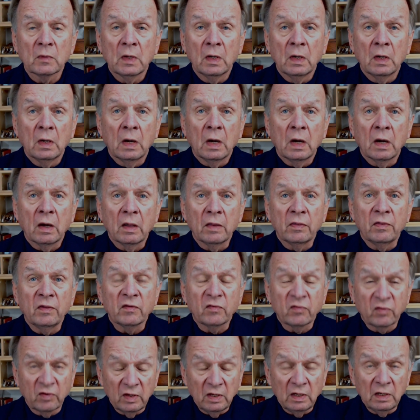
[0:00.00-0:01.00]
the
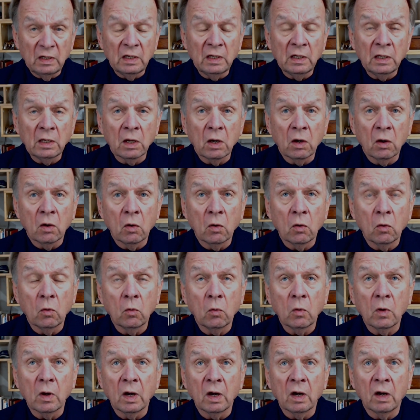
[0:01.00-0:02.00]
C E O
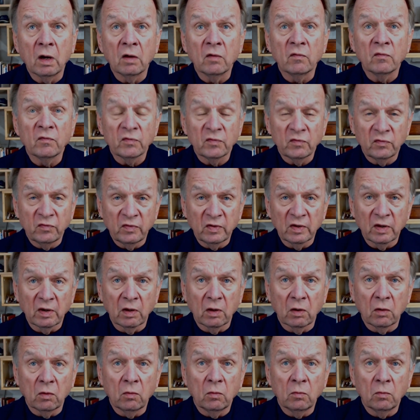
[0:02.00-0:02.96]
of Zillow,